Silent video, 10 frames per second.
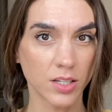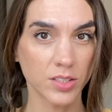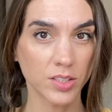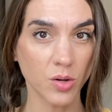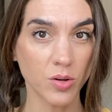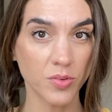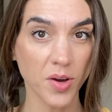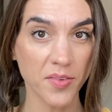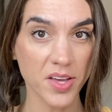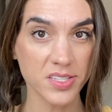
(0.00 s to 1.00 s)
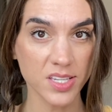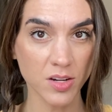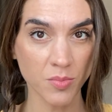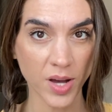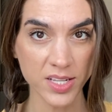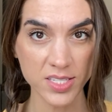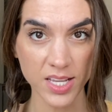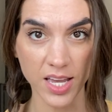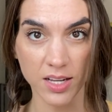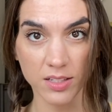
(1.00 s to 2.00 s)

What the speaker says: So if you have that sacred mindset,